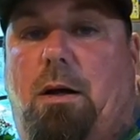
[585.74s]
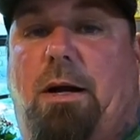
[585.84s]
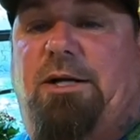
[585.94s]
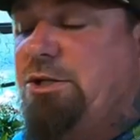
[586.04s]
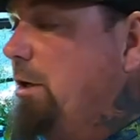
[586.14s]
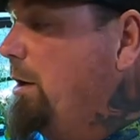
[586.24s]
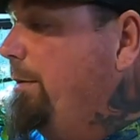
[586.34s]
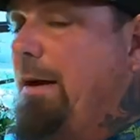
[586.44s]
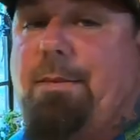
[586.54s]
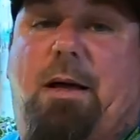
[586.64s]
All right,
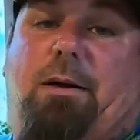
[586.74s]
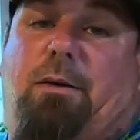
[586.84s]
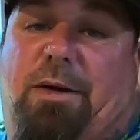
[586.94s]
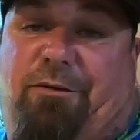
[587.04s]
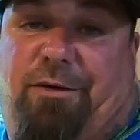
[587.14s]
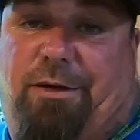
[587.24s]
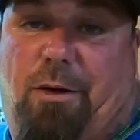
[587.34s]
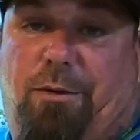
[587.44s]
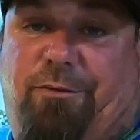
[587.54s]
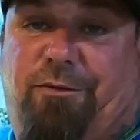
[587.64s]
y'all. Well, I'm not going to wait for it to
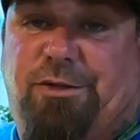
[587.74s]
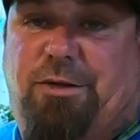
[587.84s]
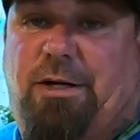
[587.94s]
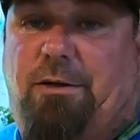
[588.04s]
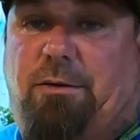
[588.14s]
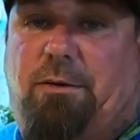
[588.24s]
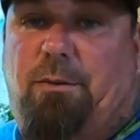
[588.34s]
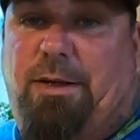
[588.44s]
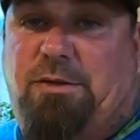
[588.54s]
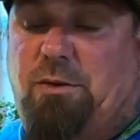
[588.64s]
go in the refrigerator
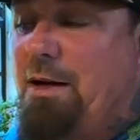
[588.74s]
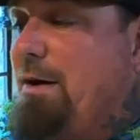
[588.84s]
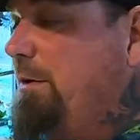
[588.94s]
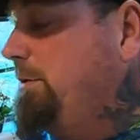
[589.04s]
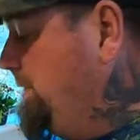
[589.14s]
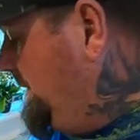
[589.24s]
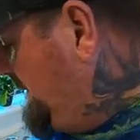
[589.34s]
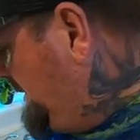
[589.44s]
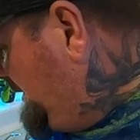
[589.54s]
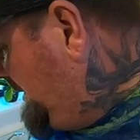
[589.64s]
and wait 2 hours.
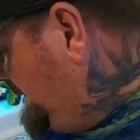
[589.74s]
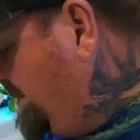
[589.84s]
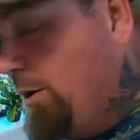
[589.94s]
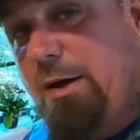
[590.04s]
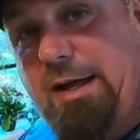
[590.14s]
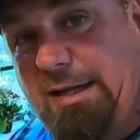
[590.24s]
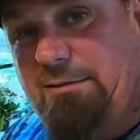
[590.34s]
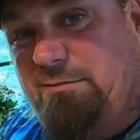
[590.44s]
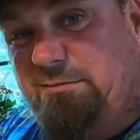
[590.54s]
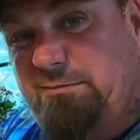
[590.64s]
I'm going to go ahead
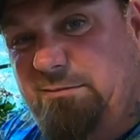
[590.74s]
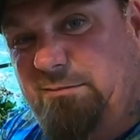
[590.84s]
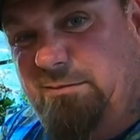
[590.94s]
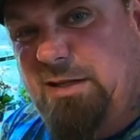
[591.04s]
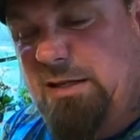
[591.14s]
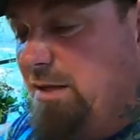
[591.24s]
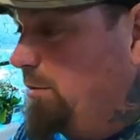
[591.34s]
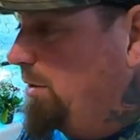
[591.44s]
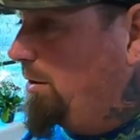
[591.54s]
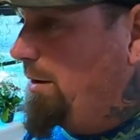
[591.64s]
and get
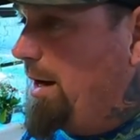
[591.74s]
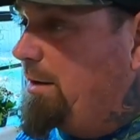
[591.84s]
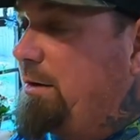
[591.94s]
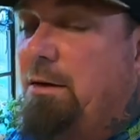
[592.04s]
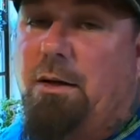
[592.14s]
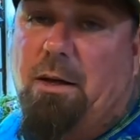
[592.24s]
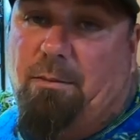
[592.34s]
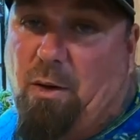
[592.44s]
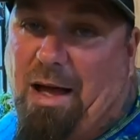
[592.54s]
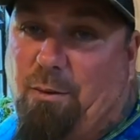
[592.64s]
some with a cracker.
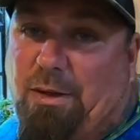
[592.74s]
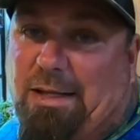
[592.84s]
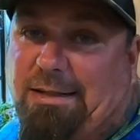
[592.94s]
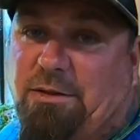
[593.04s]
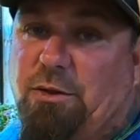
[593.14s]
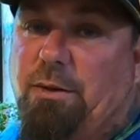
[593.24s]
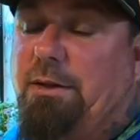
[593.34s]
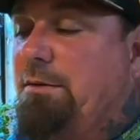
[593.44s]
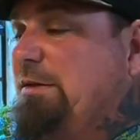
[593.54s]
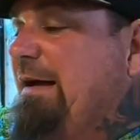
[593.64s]
Well, how we like to do
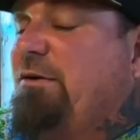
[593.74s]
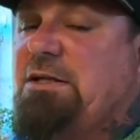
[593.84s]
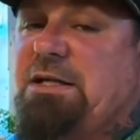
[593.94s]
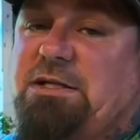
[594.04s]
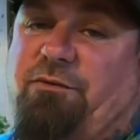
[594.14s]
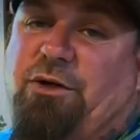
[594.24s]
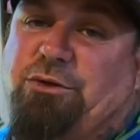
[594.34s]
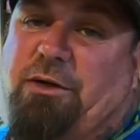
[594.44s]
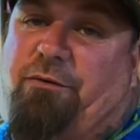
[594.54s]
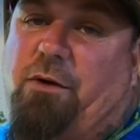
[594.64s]
it is after it sits in the
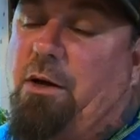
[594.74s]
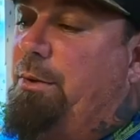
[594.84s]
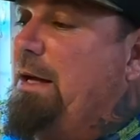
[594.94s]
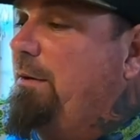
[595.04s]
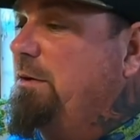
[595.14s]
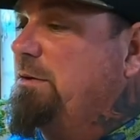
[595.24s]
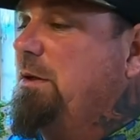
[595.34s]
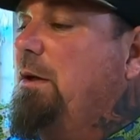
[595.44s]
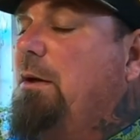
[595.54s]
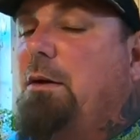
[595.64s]
refrigerator for a couple hours,